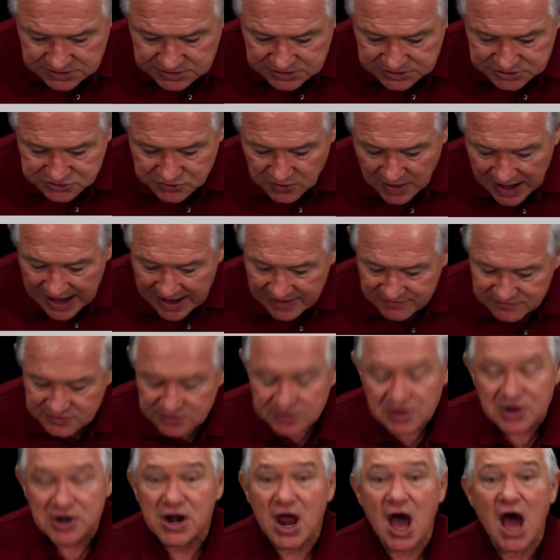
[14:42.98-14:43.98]
strive
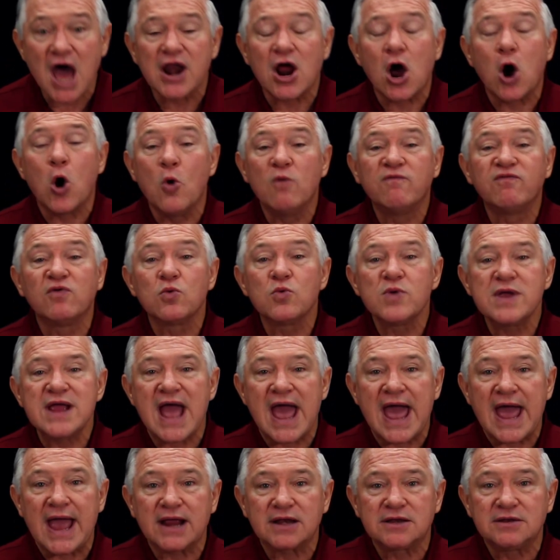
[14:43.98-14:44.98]
to not
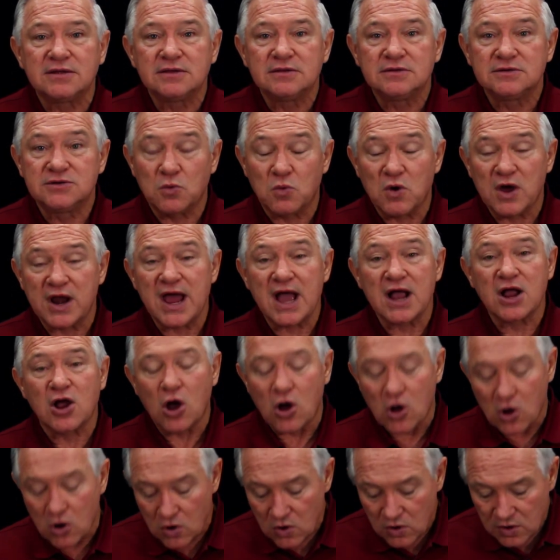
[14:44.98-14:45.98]
overreact to what I
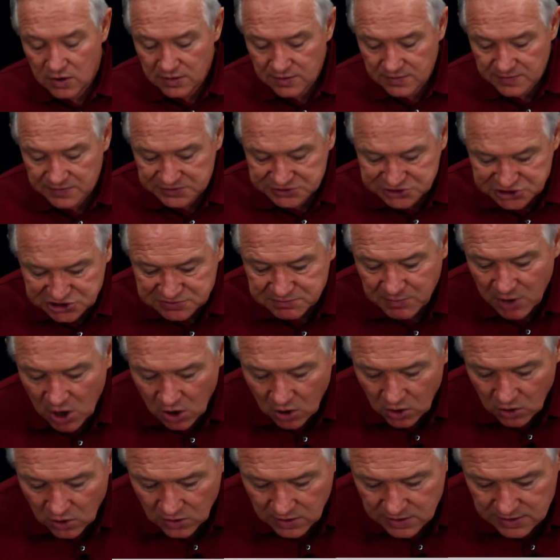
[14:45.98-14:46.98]
call the
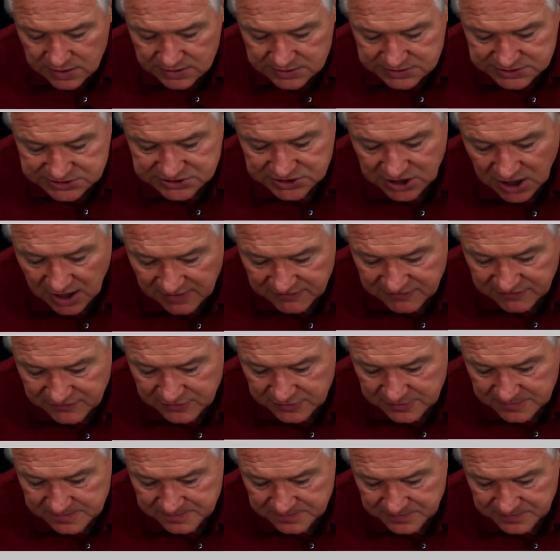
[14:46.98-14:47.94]
small stuff.